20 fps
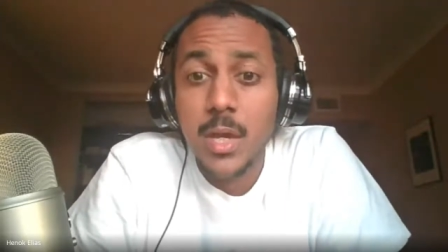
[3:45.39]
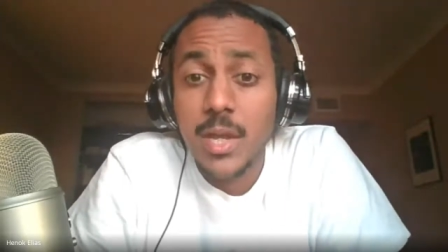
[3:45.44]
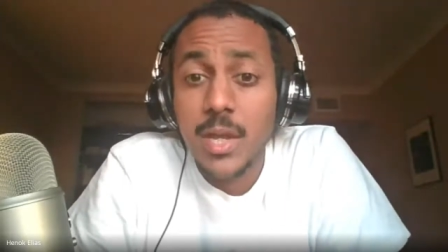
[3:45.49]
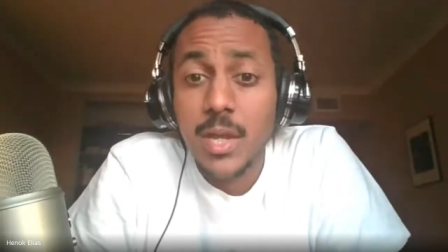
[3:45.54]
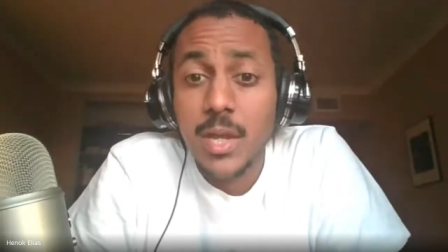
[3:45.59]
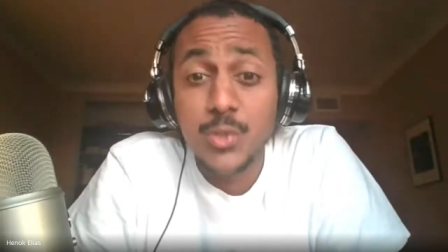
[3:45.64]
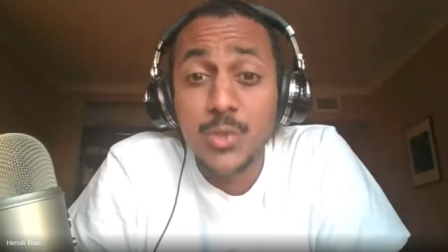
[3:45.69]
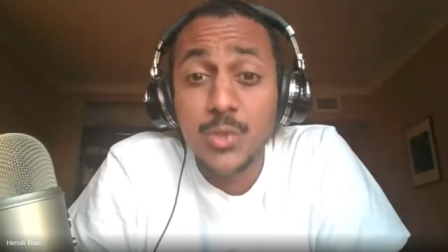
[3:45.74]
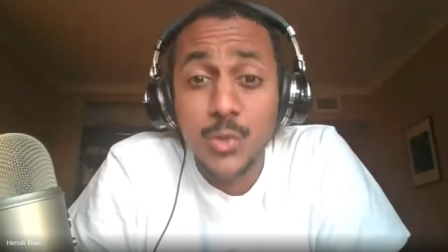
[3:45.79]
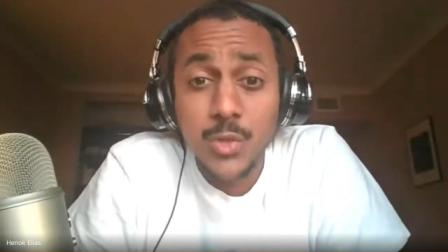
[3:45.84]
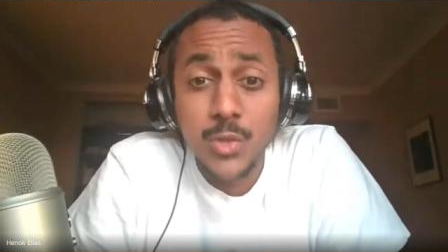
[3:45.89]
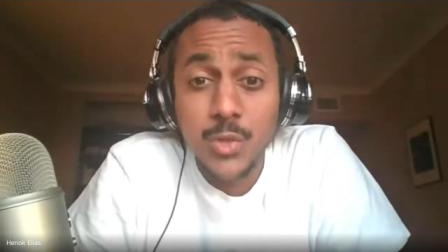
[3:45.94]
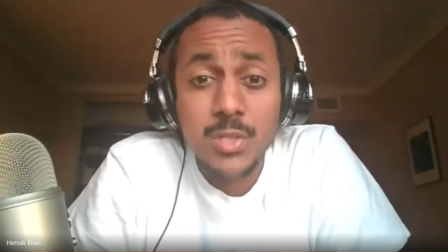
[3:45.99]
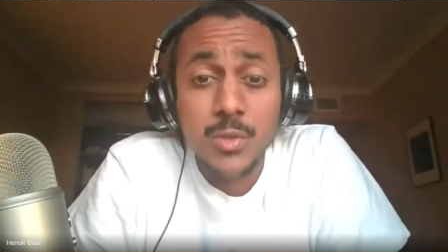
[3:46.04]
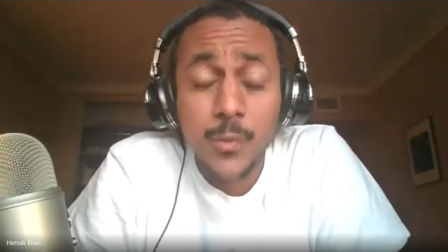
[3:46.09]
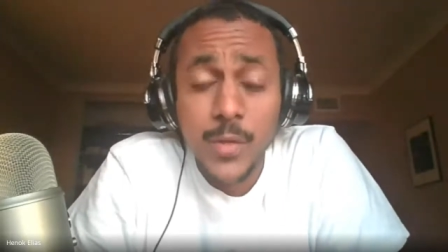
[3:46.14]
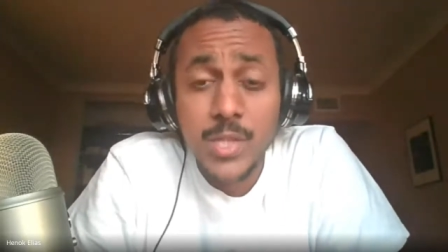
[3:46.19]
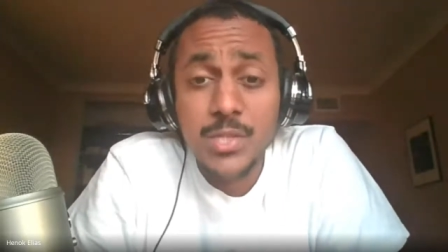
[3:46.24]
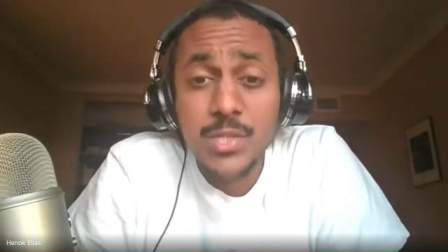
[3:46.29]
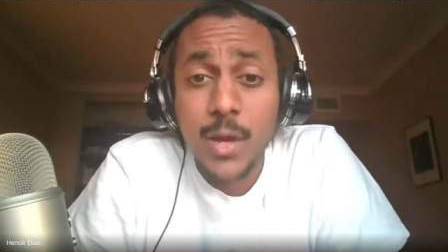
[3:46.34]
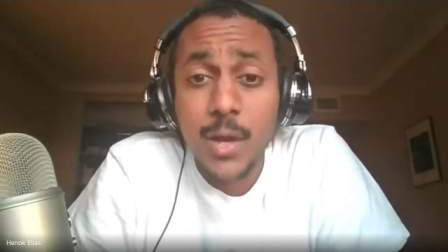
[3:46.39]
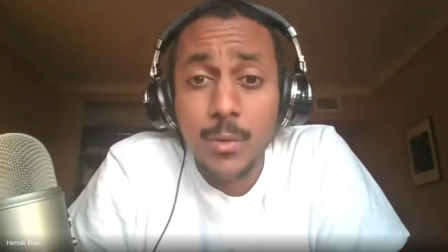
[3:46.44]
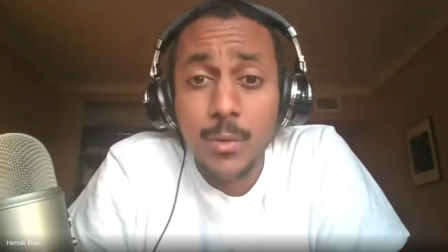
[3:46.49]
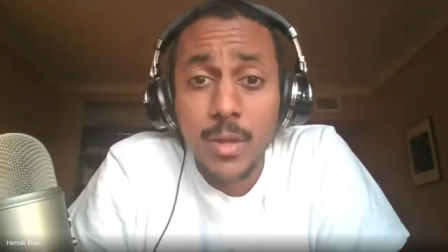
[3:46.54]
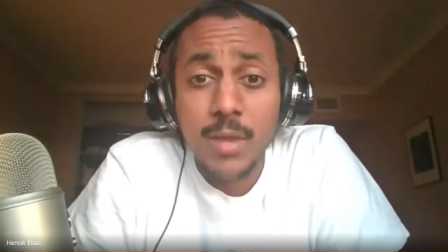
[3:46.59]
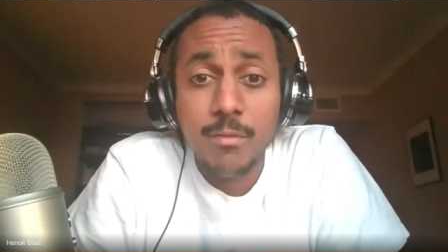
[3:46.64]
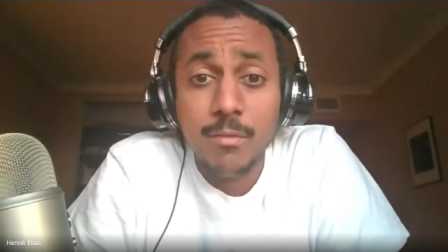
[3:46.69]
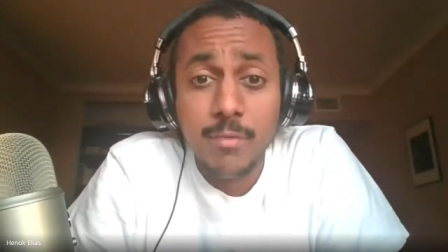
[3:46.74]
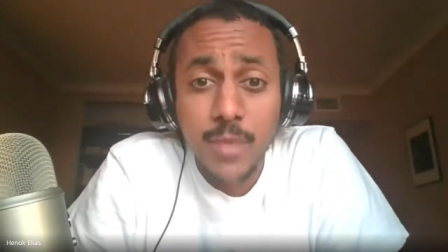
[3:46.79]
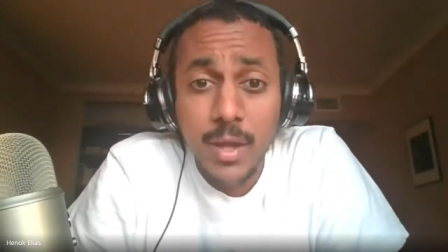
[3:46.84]
it's good to reach out
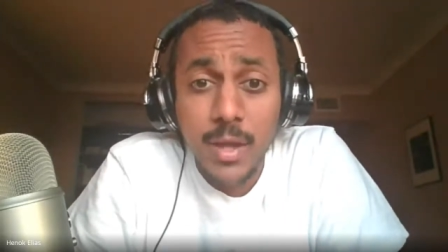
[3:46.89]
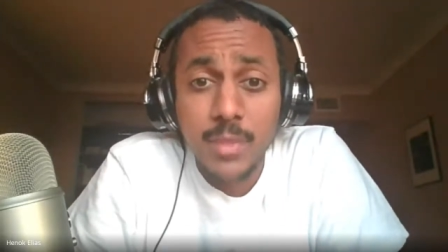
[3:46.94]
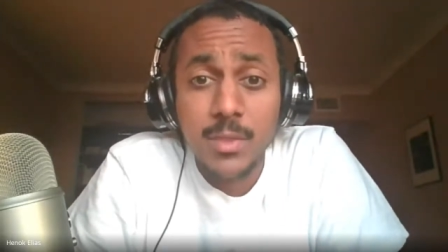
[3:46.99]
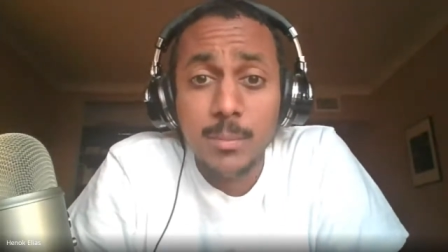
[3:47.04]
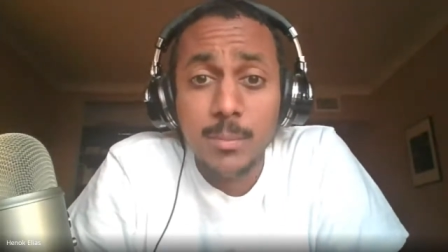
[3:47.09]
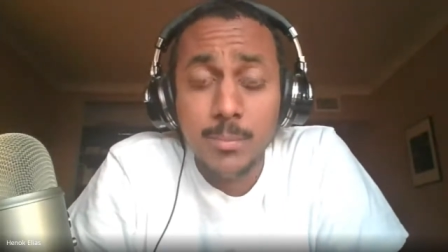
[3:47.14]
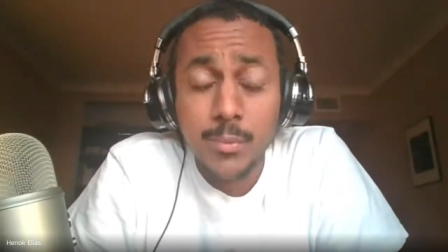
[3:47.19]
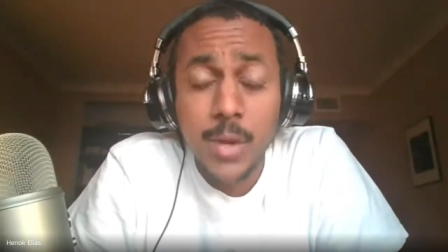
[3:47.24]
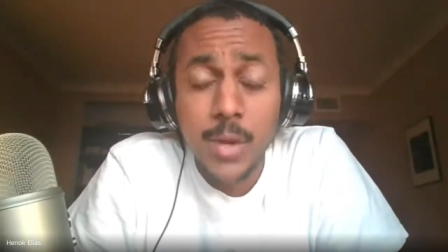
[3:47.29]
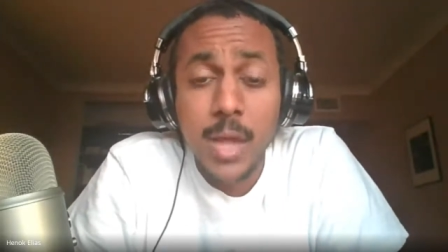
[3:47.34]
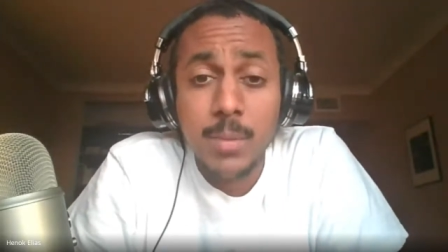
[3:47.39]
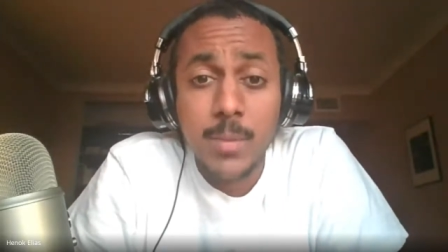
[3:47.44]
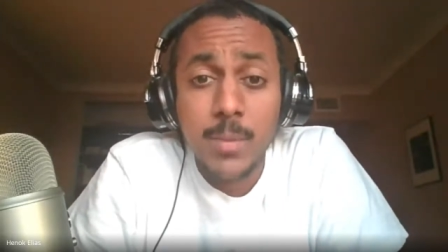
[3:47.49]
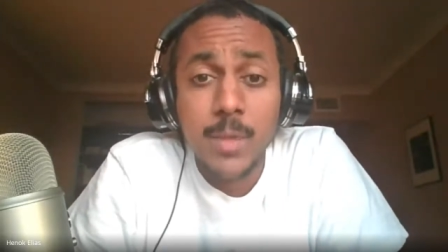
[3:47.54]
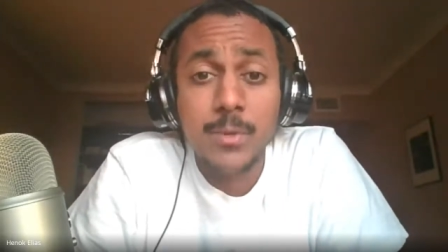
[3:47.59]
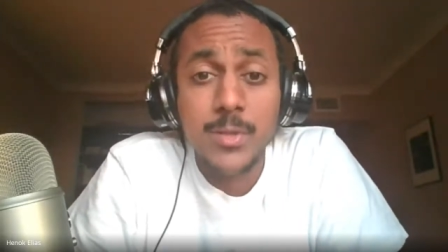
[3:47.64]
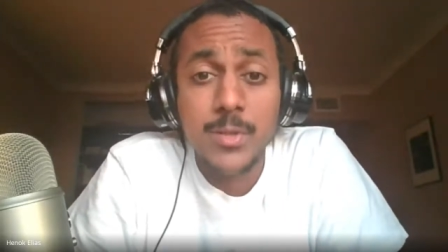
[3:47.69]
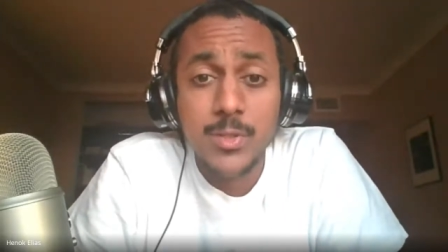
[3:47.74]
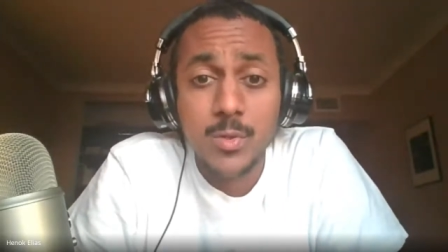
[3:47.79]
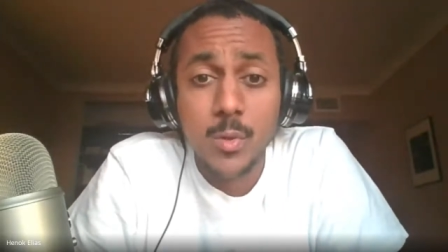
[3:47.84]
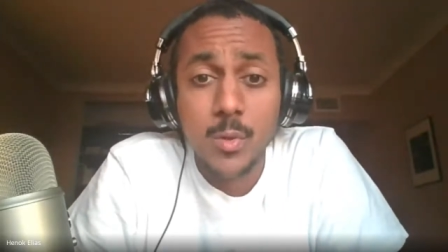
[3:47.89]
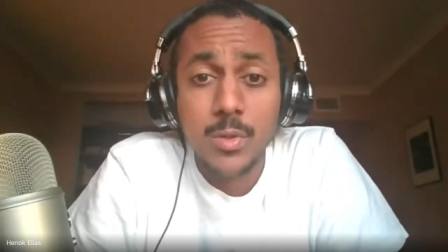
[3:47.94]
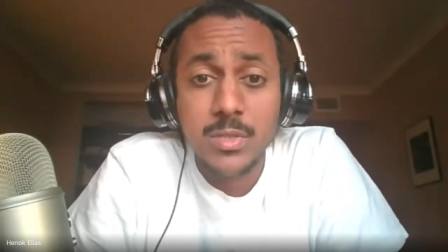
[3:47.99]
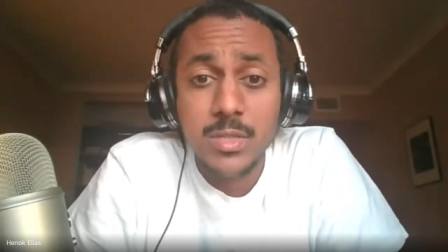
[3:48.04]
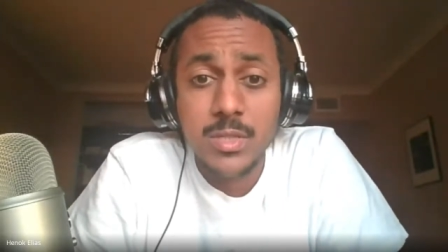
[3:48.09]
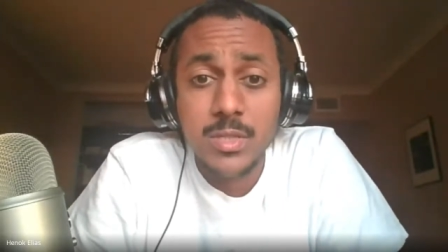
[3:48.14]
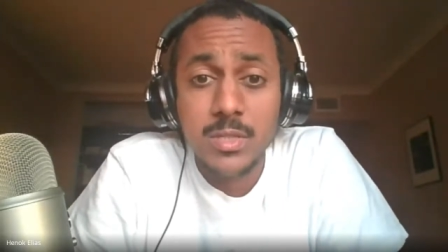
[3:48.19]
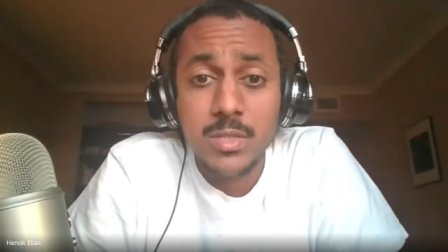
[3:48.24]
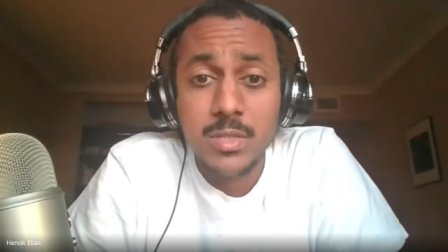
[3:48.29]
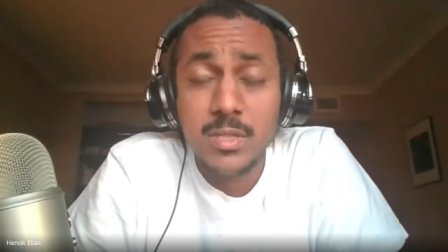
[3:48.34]
and find the primary
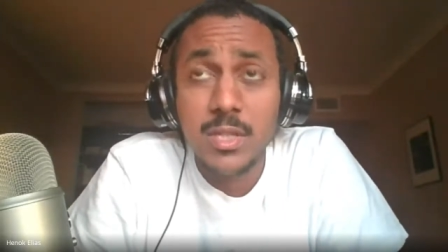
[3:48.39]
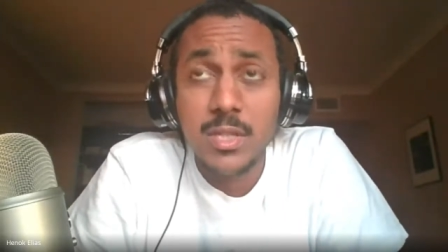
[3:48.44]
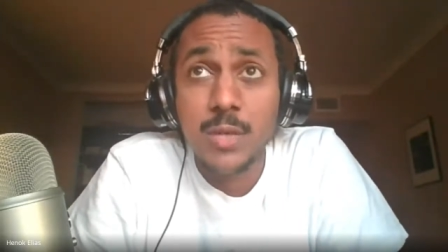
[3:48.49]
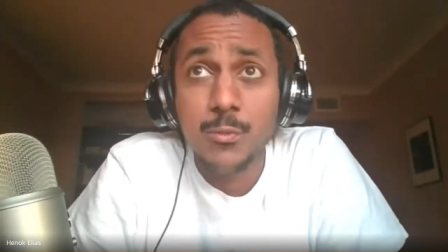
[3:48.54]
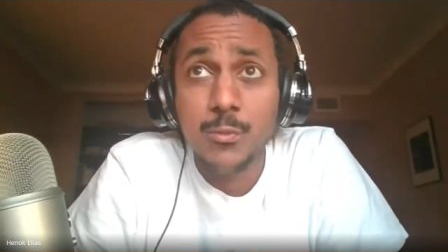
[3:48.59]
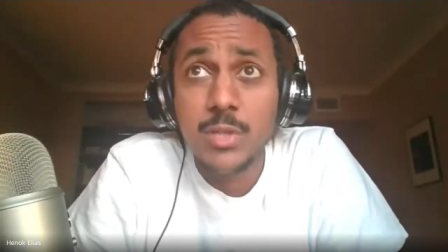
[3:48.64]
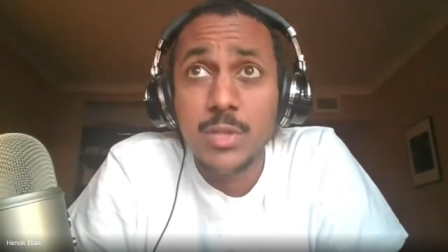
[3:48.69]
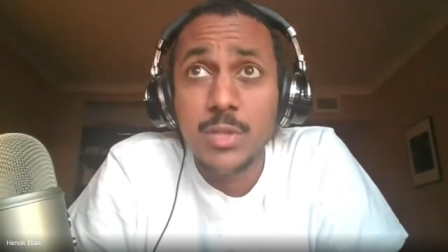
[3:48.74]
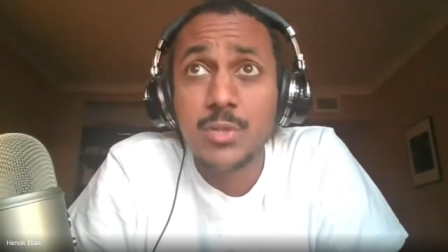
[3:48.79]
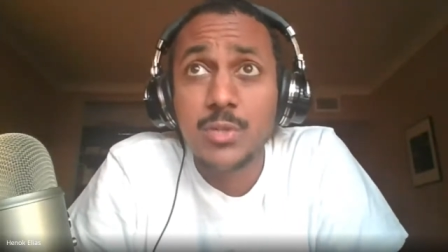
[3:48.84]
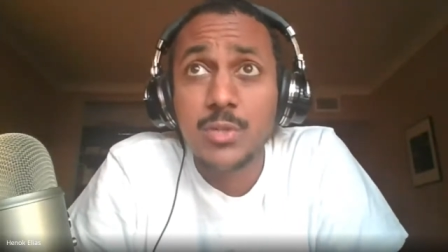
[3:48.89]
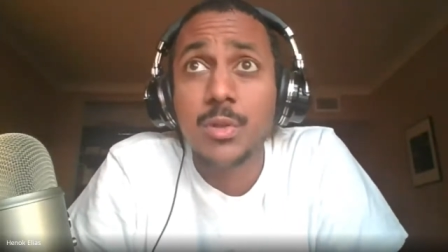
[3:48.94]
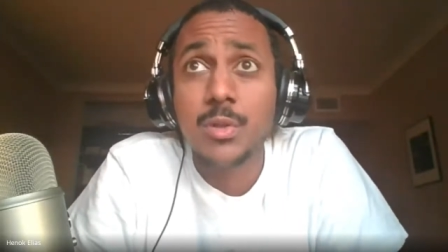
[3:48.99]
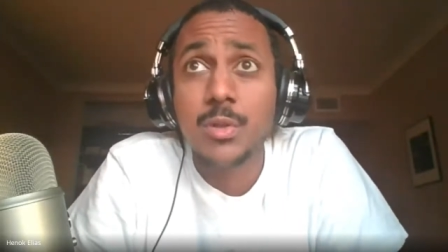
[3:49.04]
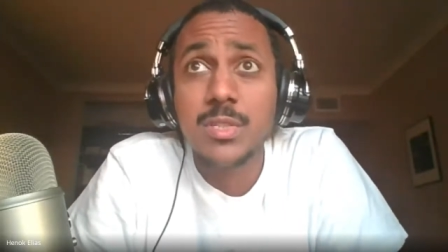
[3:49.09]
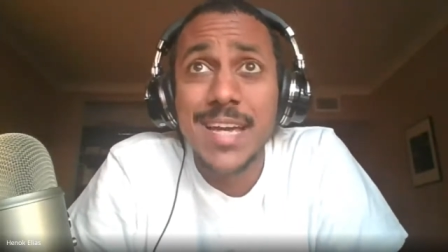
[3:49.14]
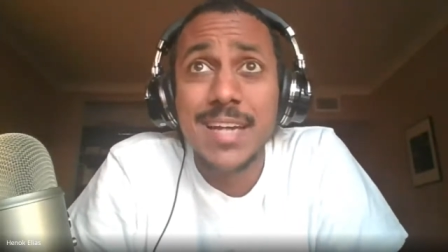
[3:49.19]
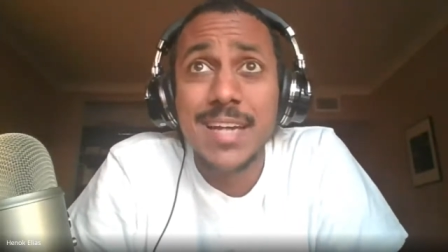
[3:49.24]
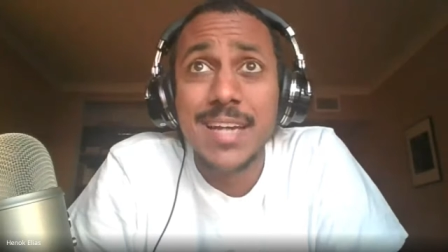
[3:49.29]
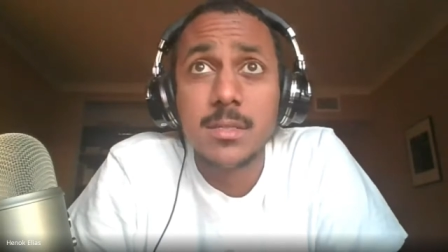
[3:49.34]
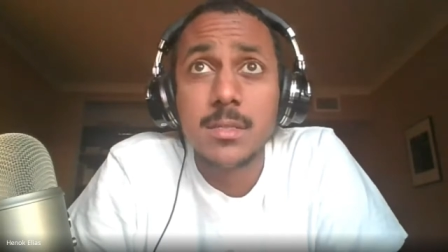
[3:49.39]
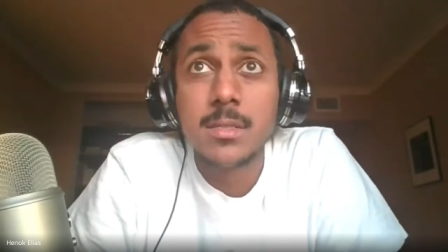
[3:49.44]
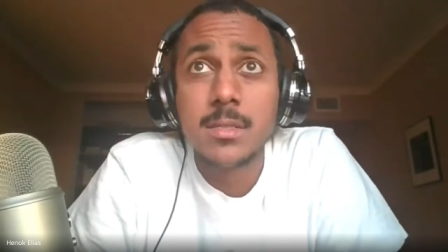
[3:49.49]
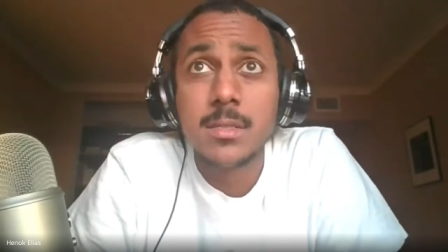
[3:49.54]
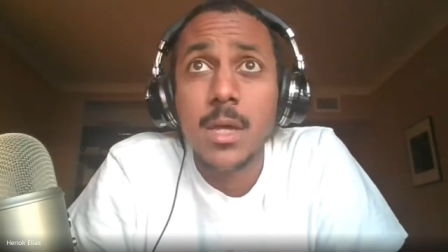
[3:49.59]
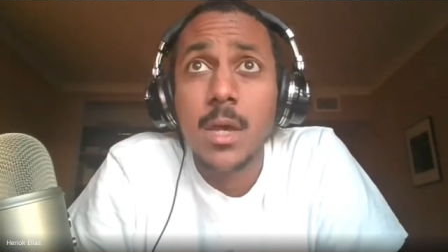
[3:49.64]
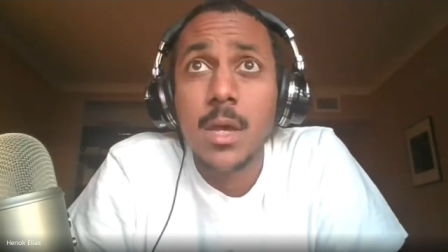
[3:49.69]
sources the original texts